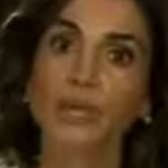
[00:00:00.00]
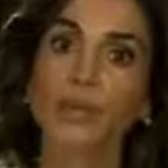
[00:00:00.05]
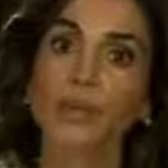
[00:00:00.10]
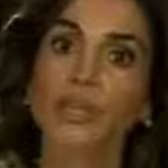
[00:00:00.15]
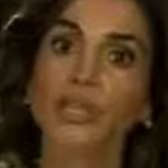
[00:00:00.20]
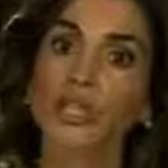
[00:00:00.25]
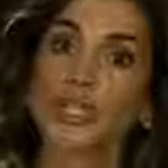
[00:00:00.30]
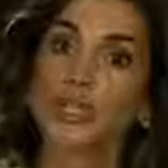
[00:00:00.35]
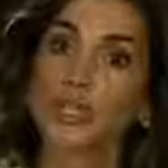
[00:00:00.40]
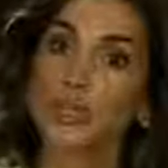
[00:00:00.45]

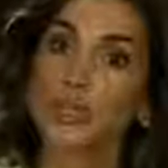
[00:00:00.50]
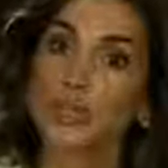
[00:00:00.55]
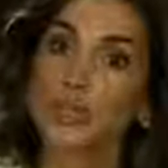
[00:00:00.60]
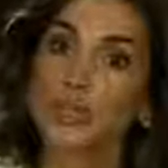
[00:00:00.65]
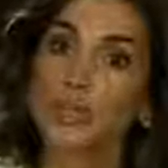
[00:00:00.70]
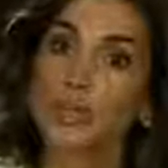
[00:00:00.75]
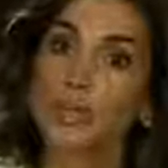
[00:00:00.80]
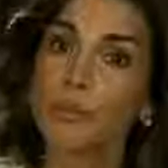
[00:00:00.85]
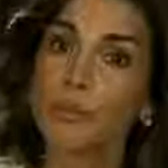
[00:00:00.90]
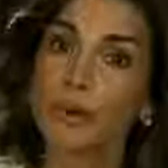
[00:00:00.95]
we can not
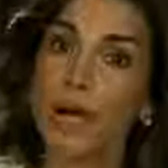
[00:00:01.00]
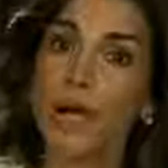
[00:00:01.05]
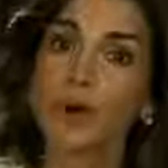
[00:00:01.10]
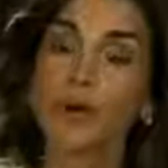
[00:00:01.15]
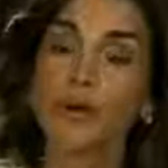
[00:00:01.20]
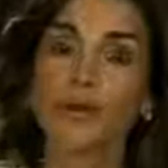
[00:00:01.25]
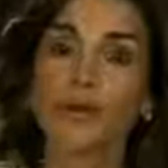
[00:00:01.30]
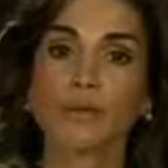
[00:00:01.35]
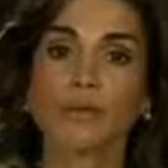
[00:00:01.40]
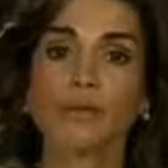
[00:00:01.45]
only
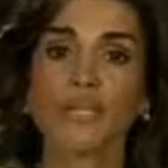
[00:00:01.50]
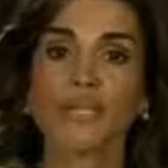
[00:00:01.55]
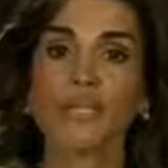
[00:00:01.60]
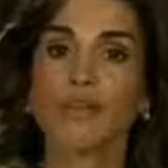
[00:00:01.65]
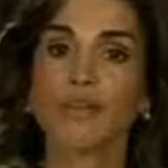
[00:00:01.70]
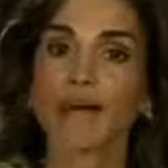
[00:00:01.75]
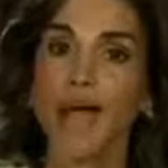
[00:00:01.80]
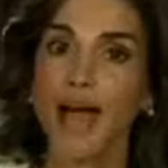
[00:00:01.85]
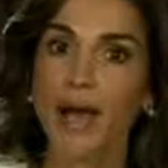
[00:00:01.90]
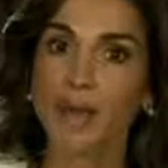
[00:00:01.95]
empower them to
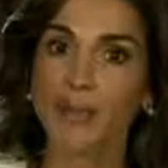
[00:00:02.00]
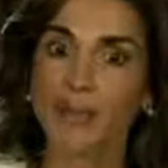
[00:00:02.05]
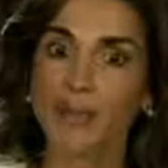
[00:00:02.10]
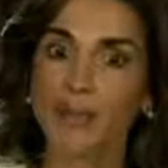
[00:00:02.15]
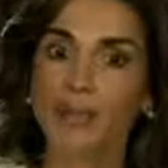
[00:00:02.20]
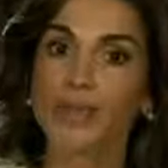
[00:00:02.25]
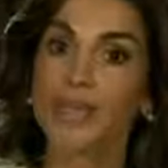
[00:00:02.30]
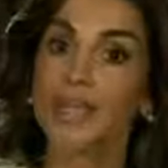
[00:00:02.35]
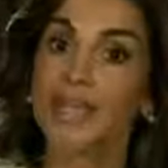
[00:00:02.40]
live happier